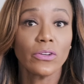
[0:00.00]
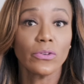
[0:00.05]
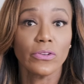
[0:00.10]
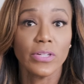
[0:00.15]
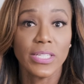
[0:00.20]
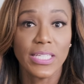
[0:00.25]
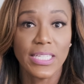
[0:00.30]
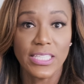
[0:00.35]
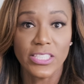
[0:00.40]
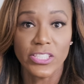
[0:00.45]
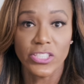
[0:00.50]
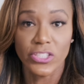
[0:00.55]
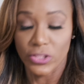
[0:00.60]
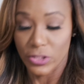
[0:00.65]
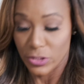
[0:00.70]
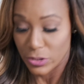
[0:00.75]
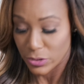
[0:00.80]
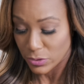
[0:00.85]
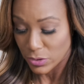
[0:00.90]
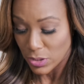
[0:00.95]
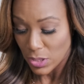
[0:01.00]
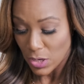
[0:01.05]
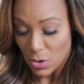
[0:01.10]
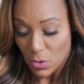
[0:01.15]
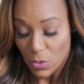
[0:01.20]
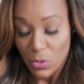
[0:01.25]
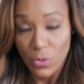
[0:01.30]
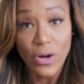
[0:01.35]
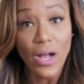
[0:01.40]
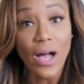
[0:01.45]
or Easter
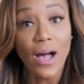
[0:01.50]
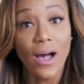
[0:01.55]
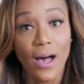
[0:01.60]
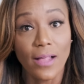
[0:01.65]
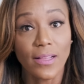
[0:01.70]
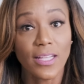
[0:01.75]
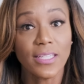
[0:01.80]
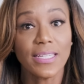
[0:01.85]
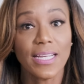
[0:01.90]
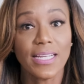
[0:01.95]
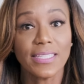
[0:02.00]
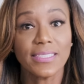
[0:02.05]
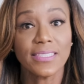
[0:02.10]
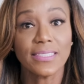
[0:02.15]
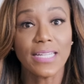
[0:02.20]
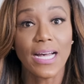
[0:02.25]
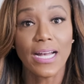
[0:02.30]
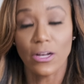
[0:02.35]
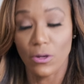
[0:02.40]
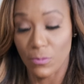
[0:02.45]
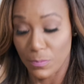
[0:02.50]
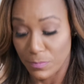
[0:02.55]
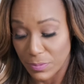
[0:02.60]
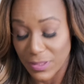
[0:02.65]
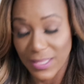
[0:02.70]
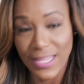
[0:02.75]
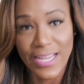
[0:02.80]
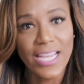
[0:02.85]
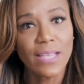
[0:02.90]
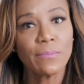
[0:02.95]
or holiday style
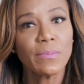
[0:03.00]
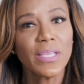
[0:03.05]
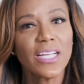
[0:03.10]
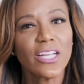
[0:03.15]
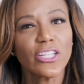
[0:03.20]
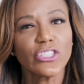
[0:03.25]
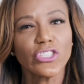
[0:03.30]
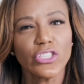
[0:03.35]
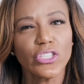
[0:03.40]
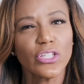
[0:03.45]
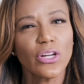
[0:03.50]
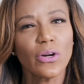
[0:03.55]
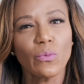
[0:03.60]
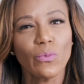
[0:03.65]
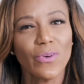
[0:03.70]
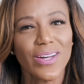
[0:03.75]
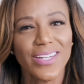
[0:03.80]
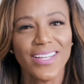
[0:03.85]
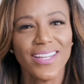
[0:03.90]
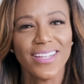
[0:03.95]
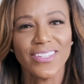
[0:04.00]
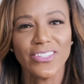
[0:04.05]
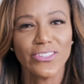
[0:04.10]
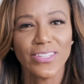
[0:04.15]
plate because you don't want to,